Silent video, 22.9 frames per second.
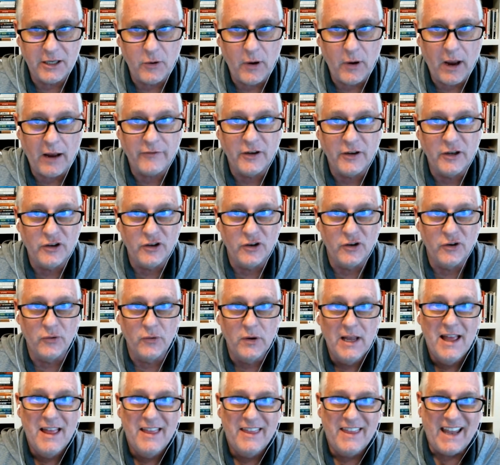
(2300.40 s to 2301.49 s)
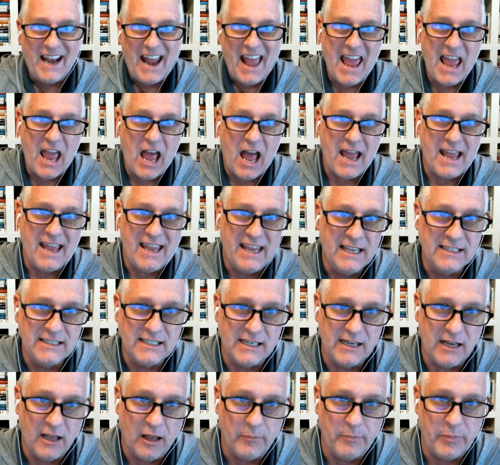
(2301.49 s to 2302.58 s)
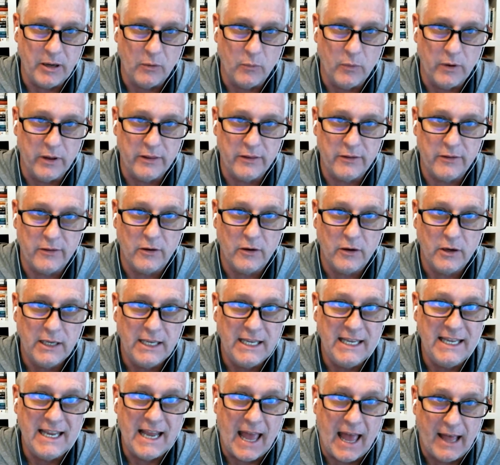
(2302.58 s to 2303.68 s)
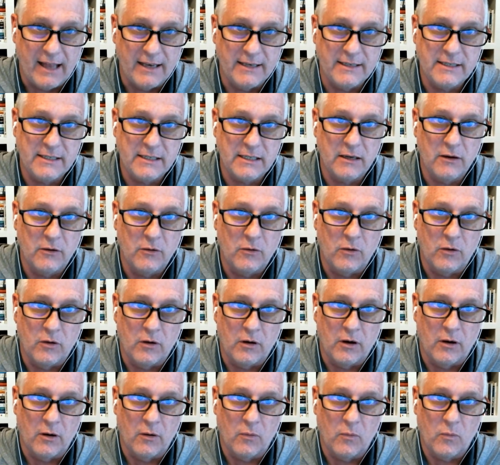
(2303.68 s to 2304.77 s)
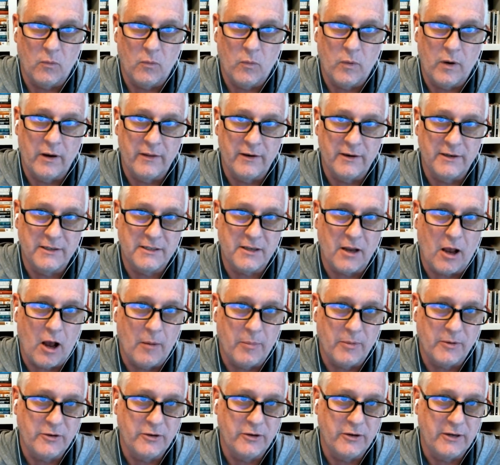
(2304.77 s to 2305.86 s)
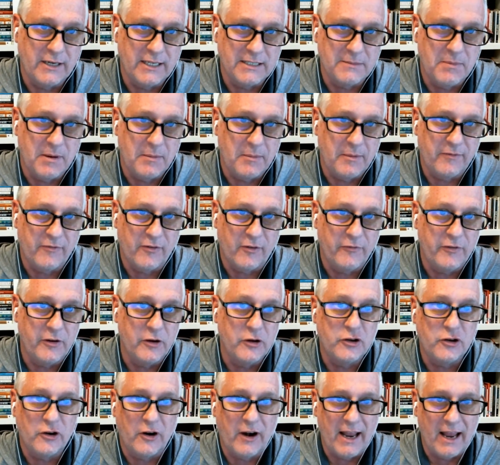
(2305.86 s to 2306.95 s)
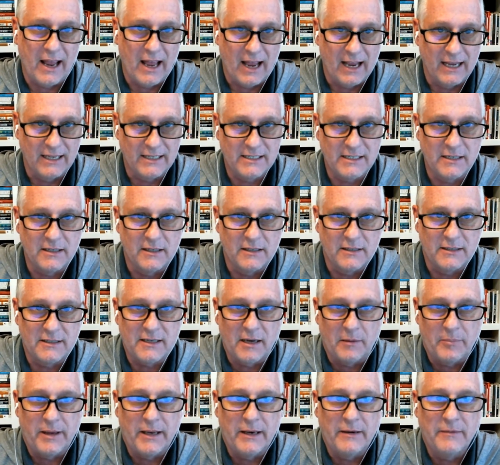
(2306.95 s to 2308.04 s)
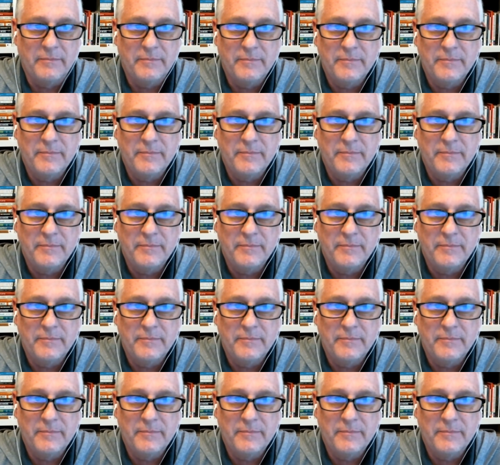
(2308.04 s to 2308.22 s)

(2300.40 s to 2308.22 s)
that you have to do that AI isn't helping with yet, or where there's opportunities maybe for future AIs to step in?